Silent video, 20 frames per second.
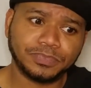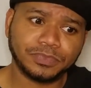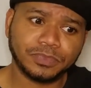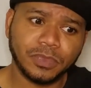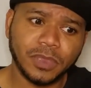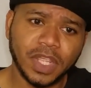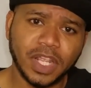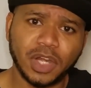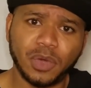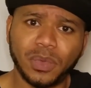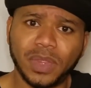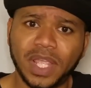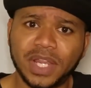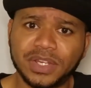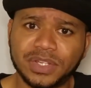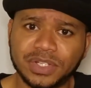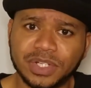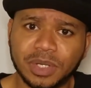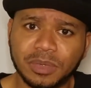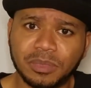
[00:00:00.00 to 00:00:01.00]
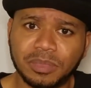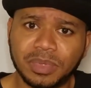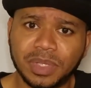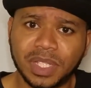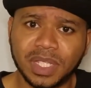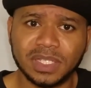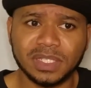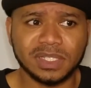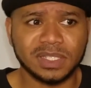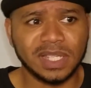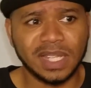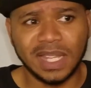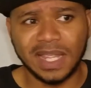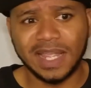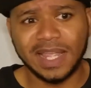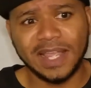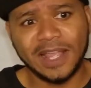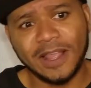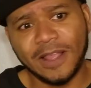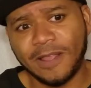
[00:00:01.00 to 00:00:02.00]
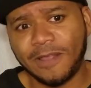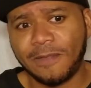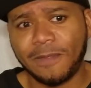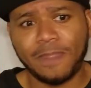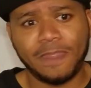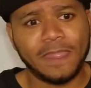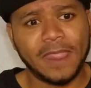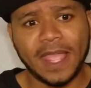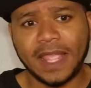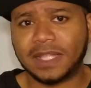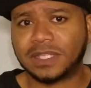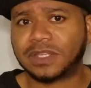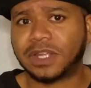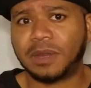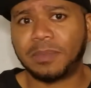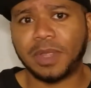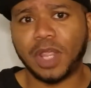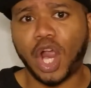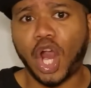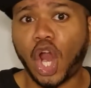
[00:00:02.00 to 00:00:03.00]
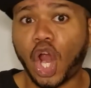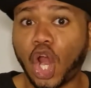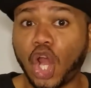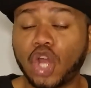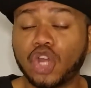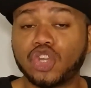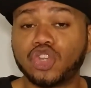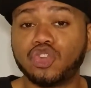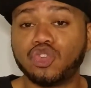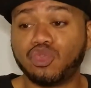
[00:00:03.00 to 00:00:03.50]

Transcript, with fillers: in a relationship, because it's going to be hard to,